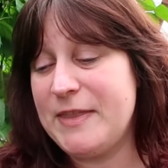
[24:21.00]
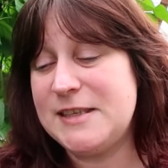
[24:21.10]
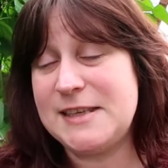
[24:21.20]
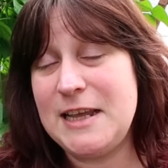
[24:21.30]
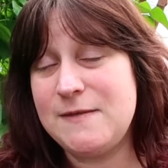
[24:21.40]

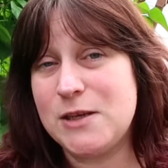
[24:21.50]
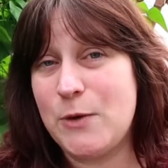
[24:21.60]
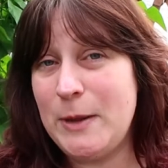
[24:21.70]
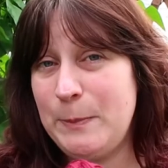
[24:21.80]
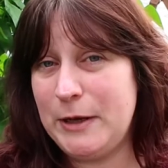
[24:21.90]
The sleeves are
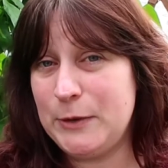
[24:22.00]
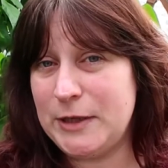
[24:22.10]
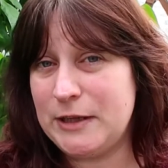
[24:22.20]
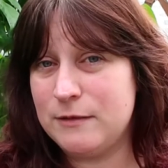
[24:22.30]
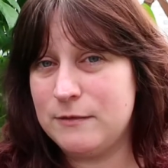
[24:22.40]
quite
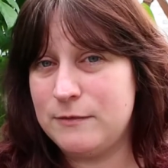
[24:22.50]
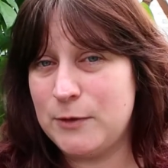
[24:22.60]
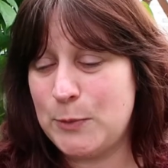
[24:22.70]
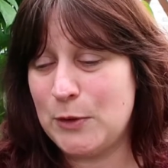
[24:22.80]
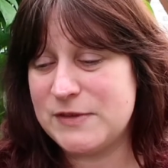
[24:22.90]
billowy
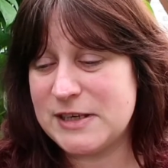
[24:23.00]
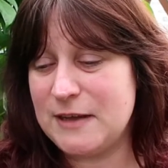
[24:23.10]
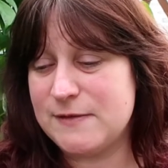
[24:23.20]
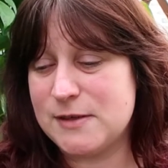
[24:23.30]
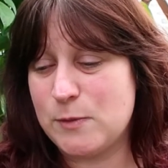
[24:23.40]
for puff
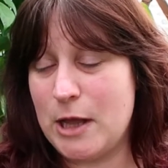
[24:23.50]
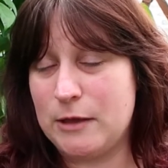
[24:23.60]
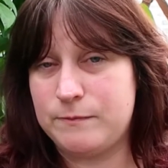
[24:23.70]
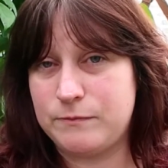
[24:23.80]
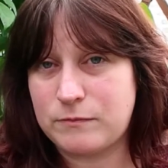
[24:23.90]
sleeves as
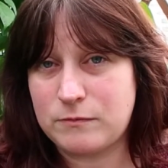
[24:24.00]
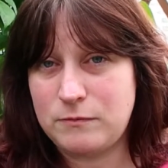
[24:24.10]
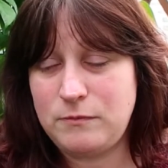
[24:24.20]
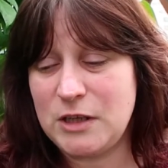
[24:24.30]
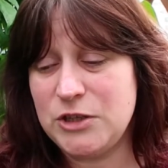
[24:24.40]
well.
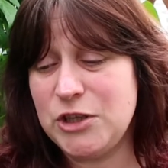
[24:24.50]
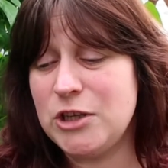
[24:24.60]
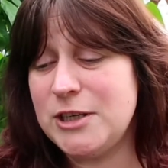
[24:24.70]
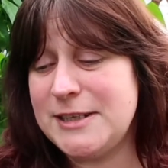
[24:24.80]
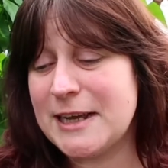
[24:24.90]
So
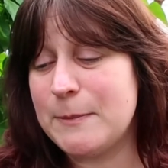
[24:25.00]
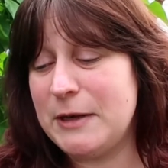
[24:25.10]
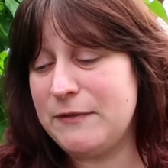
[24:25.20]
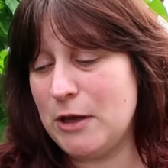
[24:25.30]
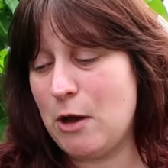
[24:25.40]
they're going to take a
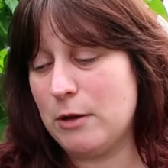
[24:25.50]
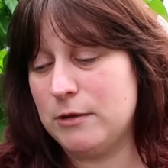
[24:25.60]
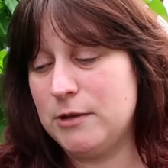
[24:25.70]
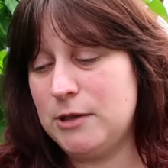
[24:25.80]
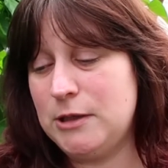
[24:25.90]
bit of
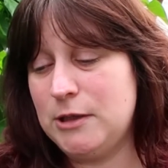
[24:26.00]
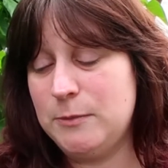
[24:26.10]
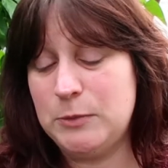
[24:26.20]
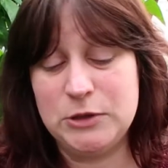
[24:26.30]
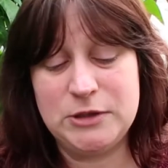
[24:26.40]
yarn.
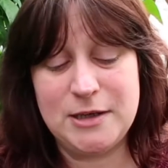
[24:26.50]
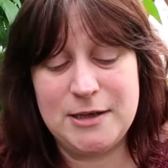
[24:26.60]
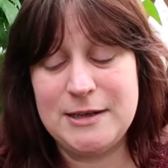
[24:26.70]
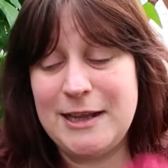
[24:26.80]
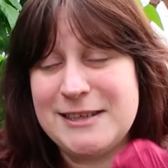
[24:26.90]
But
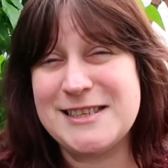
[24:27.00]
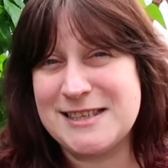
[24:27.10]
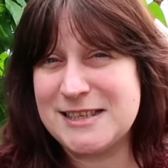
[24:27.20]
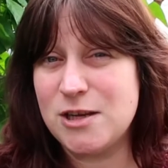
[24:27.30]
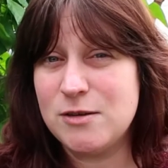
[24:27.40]
like
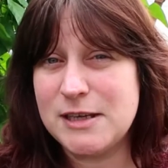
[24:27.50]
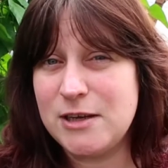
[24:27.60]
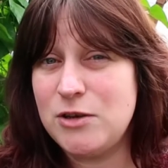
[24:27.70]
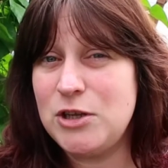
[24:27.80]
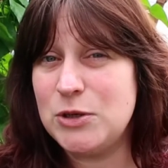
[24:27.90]
this, as long as
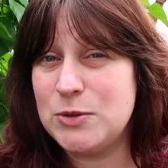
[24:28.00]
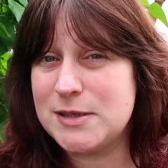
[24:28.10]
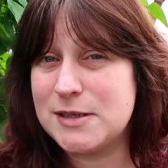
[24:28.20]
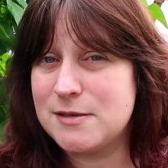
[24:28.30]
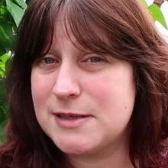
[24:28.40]
I only
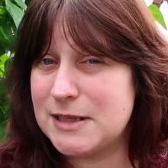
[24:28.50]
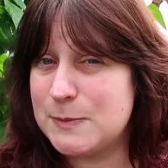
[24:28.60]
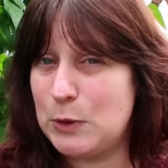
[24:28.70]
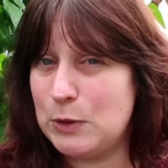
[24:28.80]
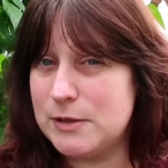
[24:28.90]
use
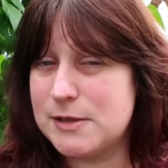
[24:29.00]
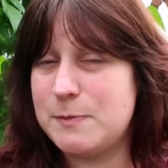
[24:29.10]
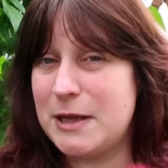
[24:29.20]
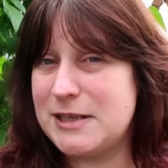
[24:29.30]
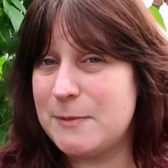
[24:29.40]
6 balls
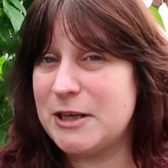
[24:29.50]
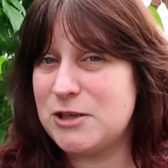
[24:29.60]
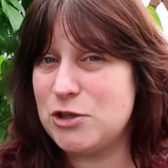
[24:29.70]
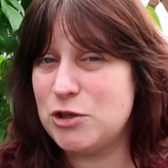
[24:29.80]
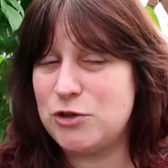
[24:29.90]
by the time I
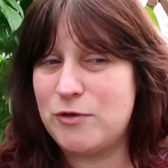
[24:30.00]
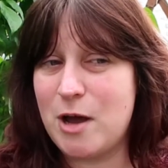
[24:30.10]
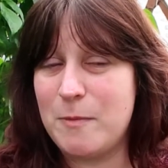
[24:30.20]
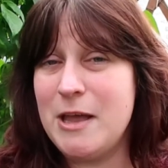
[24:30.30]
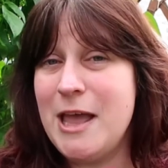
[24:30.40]
get to the
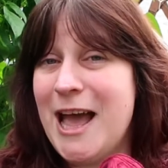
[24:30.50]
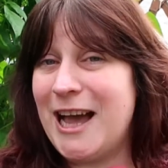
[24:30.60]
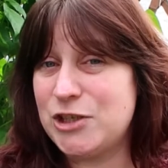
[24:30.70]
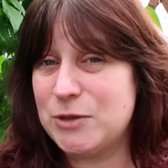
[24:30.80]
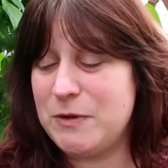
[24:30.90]
underarm,
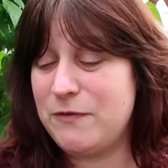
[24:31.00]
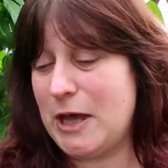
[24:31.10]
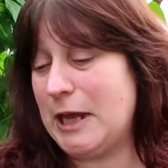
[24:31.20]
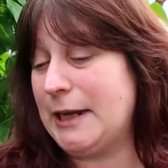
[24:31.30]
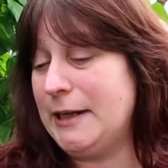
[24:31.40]
I should be
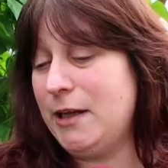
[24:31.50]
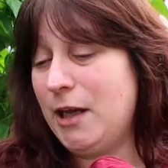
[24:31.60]
fine.